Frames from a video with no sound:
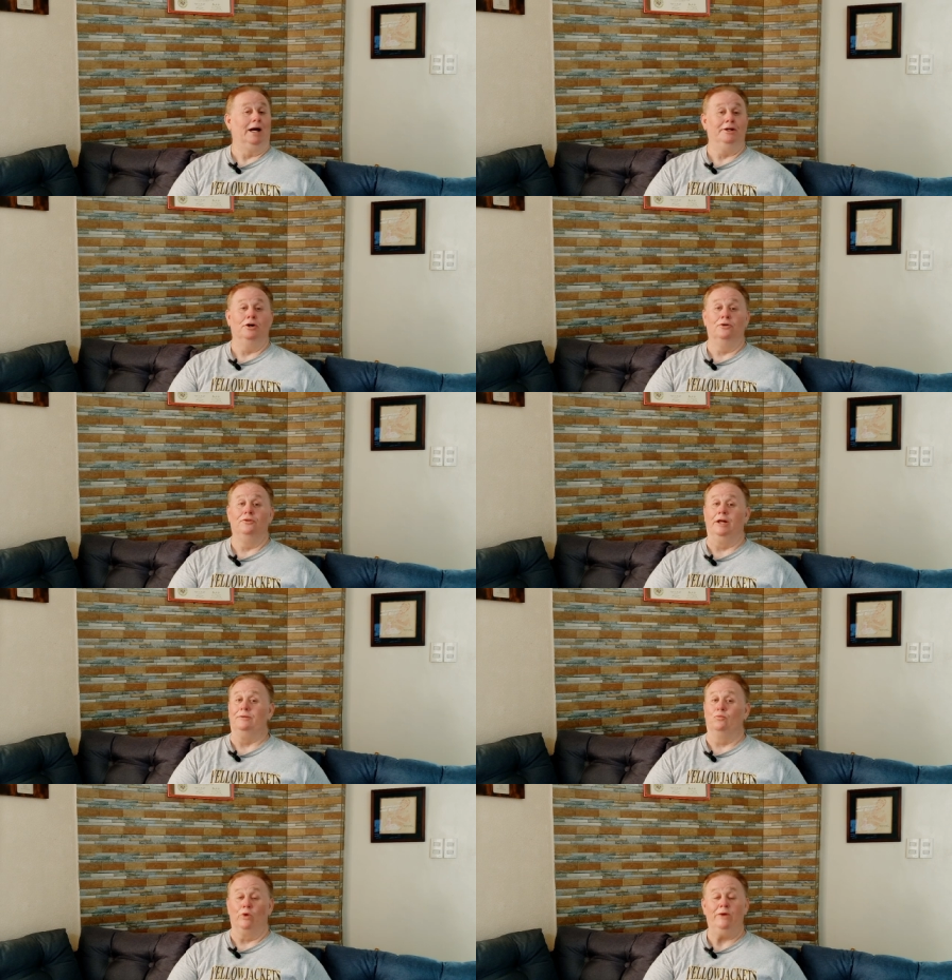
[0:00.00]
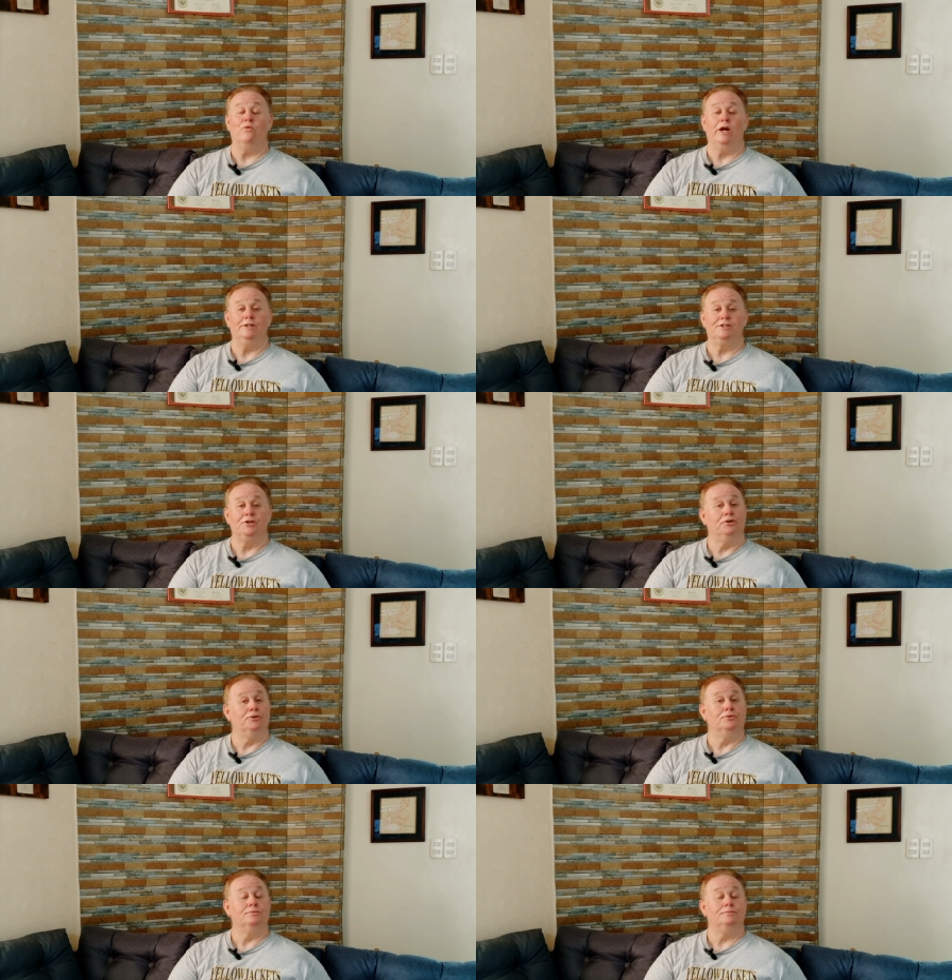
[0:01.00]
I know that we went
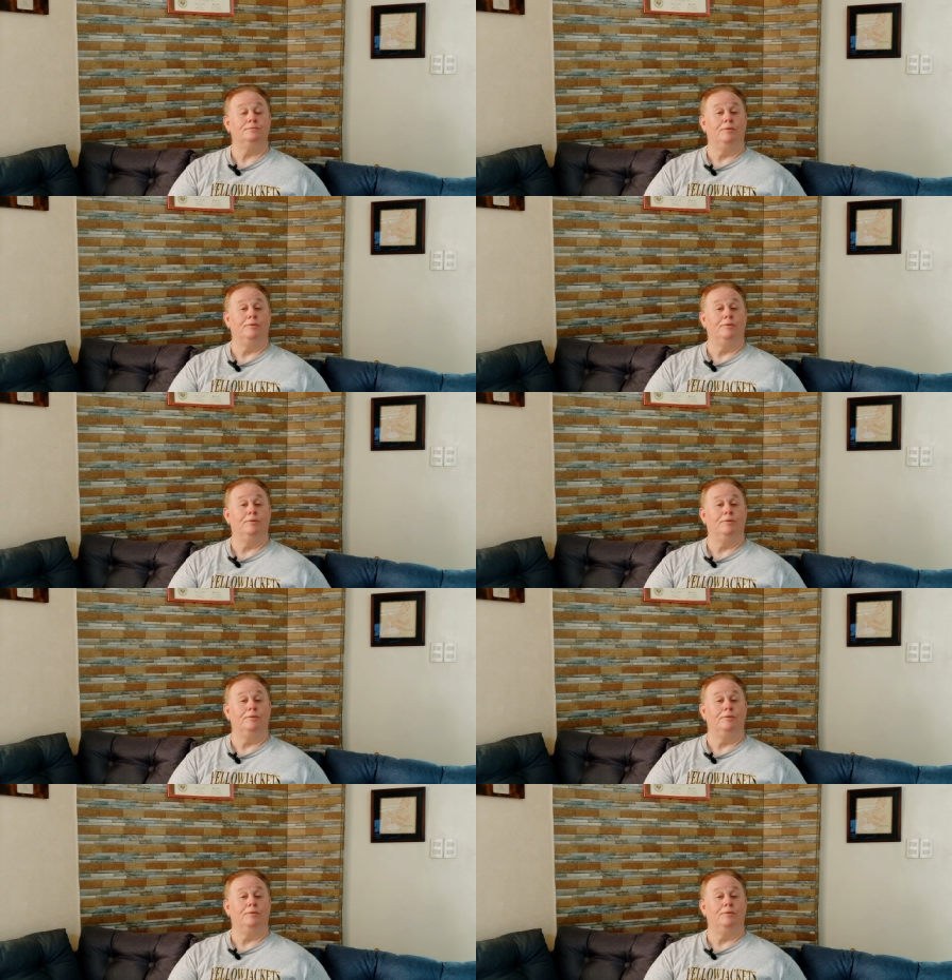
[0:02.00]
to